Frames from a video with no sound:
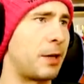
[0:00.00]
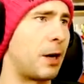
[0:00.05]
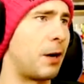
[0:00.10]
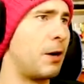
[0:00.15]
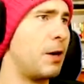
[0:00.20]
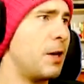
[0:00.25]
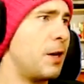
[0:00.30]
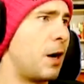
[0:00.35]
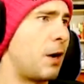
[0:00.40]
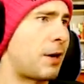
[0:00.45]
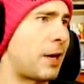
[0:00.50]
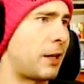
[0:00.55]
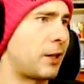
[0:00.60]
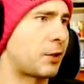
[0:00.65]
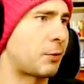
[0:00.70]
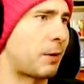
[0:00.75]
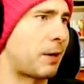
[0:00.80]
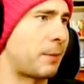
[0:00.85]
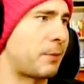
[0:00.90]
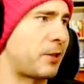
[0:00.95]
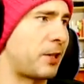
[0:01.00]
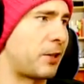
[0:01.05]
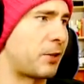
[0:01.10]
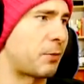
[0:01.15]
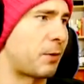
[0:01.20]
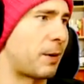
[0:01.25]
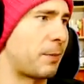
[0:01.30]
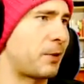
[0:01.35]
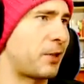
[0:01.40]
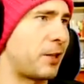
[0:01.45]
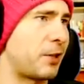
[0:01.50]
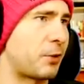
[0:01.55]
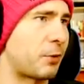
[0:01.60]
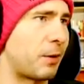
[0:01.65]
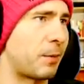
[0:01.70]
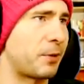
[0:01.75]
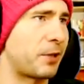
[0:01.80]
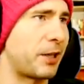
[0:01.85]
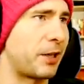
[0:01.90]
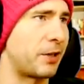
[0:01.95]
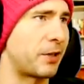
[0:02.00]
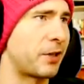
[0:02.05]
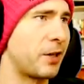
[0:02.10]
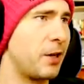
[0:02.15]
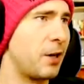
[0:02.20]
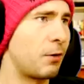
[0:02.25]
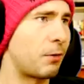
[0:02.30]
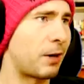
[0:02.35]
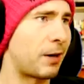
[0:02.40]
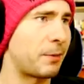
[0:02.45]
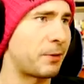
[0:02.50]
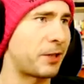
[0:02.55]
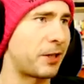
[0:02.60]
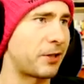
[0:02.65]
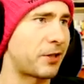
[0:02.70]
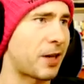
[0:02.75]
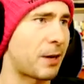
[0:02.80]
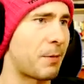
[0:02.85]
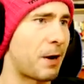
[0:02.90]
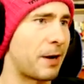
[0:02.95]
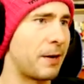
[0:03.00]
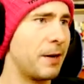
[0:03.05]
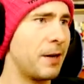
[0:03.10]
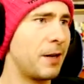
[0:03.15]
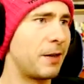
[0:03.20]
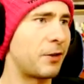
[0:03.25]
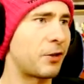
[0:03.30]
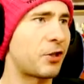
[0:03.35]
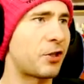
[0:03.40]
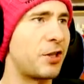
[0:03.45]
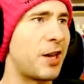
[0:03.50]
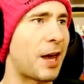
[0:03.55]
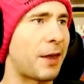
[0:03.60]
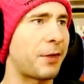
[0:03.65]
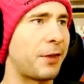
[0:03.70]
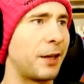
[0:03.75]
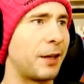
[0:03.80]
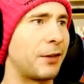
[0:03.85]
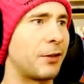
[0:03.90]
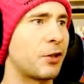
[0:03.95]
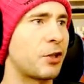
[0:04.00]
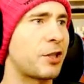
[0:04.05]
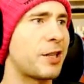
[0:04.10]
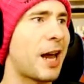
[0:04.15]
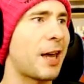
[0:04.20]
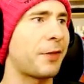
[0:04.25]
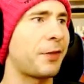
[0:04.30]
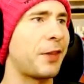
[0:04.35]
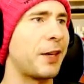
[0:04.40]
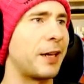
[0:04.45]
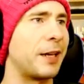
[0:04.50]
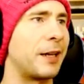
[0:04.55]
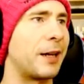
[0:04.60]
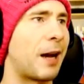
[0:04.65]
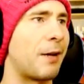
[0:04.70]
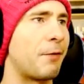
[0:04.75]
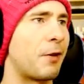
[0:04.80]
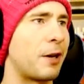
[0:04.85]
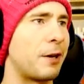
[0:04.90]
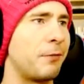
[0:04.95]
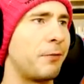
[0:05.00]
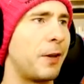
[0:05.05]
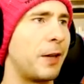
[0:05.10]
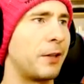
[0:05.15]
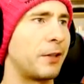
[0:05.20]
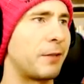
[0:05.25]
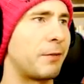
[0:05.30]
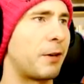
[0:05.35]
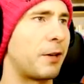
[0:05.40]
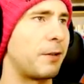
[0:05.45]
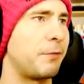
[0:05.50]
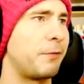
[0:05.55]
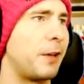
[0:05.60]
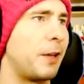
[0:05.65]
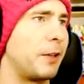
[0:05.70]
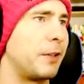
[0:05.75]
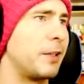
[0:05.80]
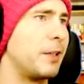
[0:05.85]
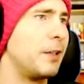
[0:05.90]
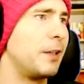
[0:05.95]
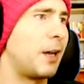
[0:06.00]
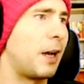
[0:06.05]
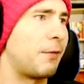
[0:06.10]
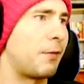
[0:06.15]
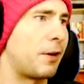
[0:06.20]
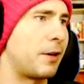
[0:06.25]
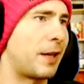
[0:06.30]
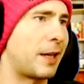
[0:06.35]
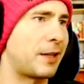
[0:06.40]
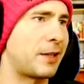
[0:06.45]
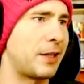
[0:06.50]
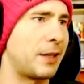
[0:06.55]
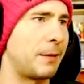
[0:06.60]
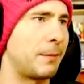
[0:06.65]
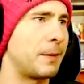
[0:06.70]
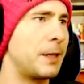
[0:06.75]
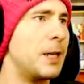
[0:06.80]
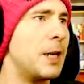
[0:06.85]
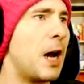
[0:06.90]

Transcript: we go. Okay, let's run upstairs, run upstairs, run upstairs. Run upstairs, come on. There's nothing, there's nothing. I've already failed, I've already failed. I've That's it.